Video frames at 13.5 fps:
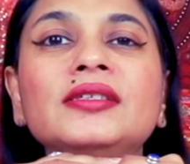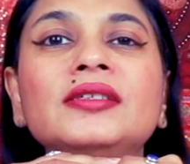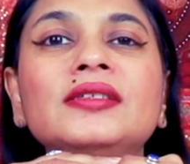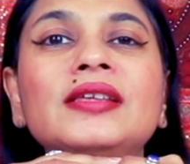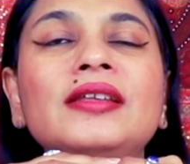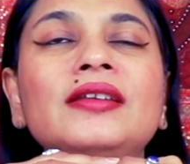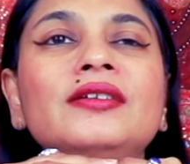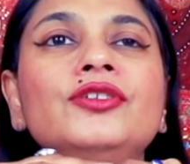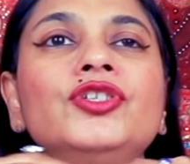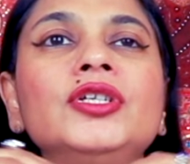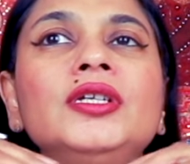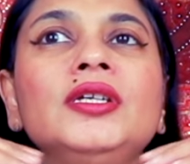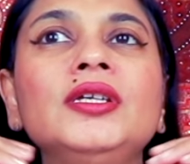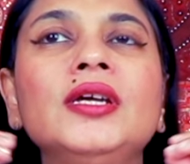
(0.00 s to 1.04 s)
This
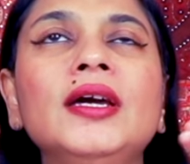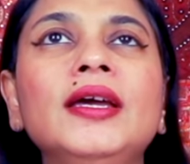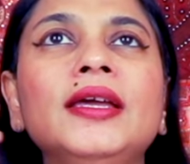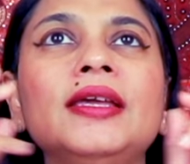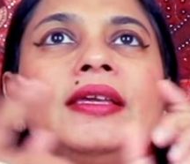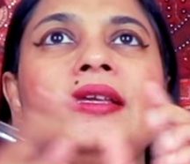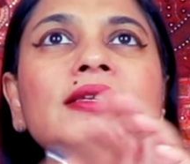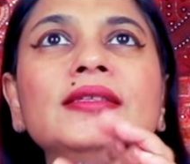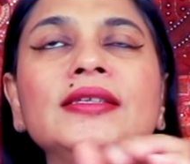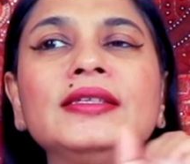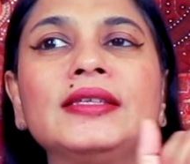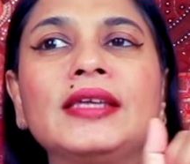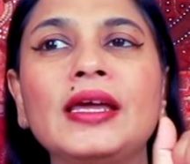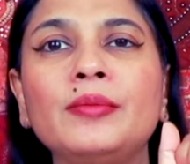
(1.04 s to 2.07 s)
energy,
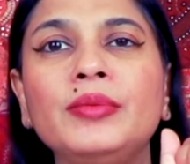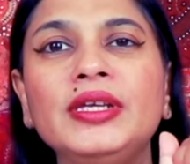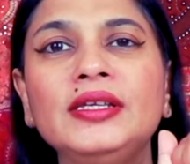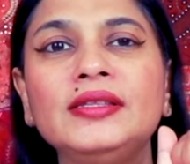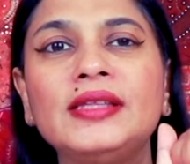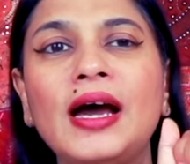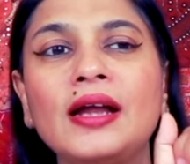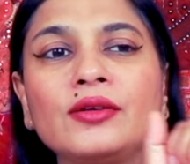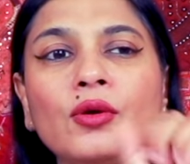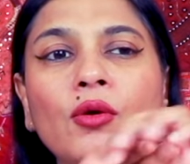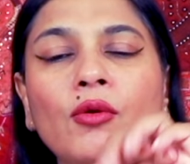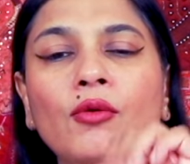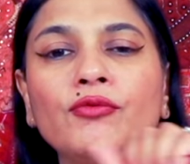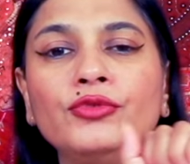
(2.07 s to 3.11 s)
it can be that
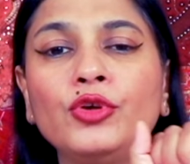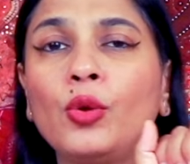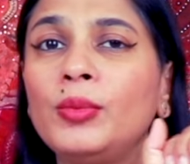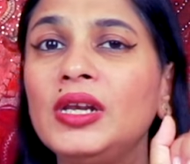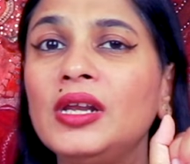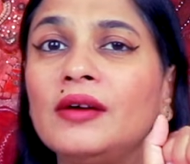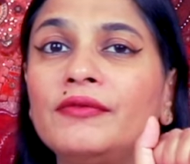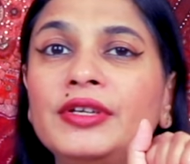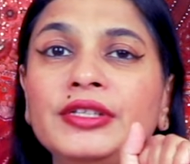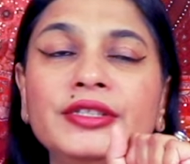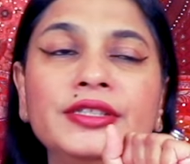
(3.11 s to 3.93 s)
of your beloved,